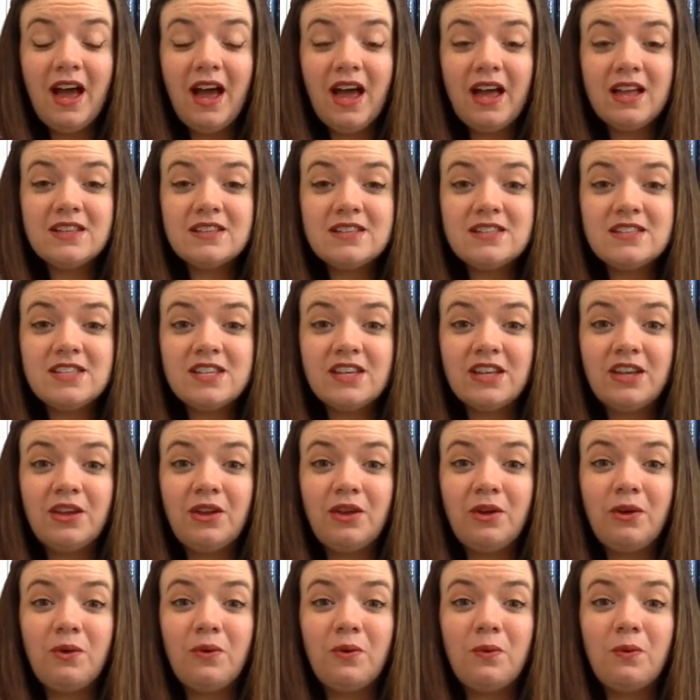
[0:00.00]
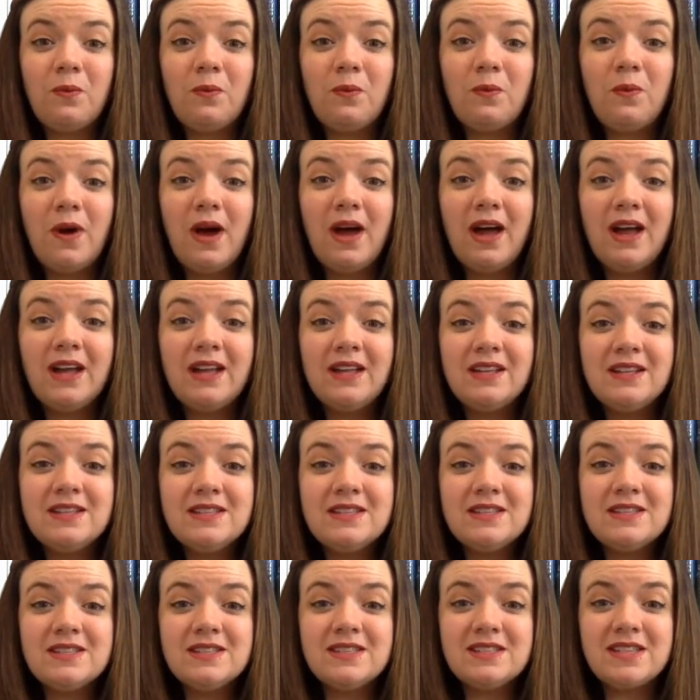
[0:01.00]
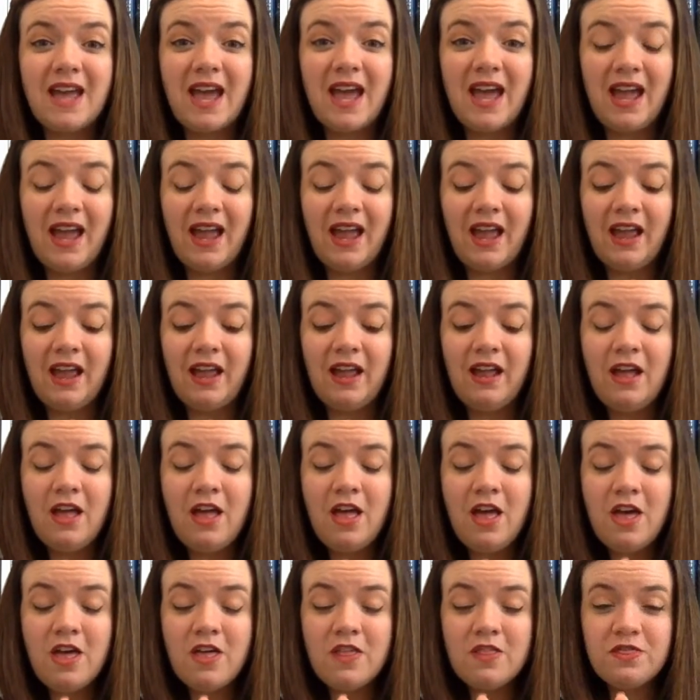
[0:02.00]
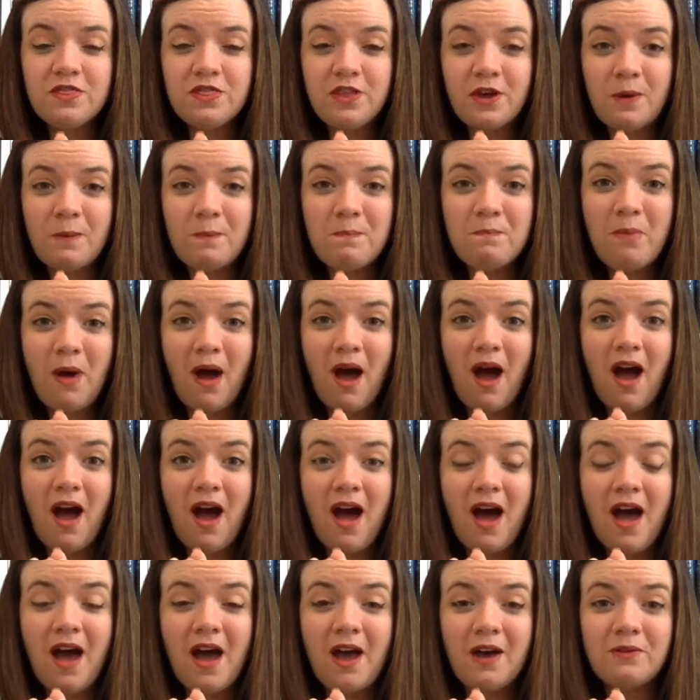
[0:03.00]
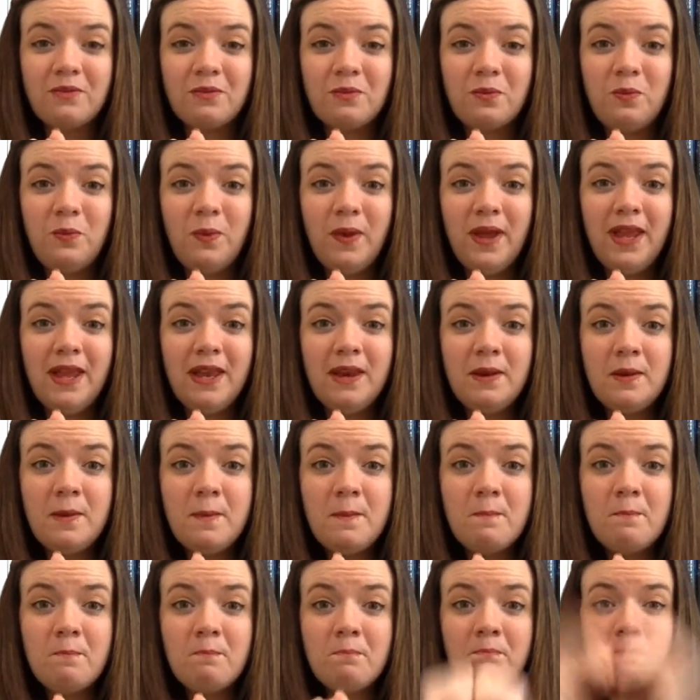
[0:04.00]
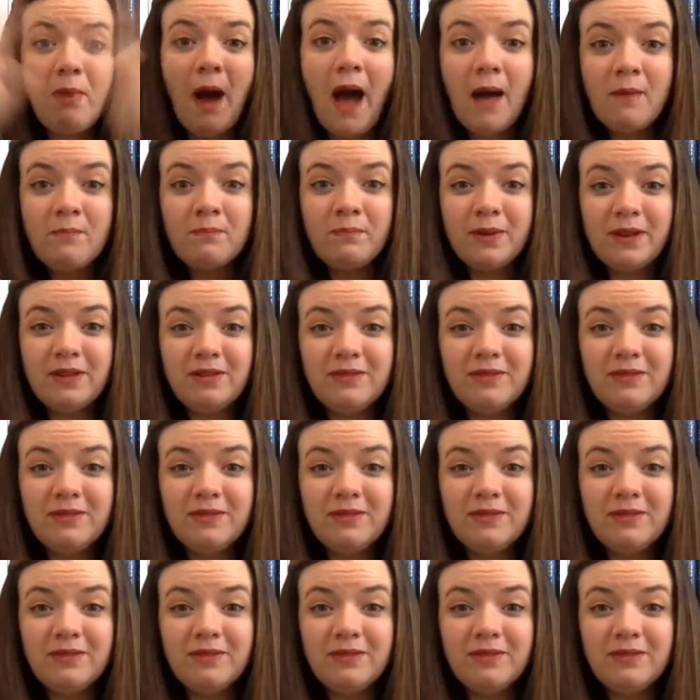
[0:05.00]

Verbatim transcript: until one day the pod went pop.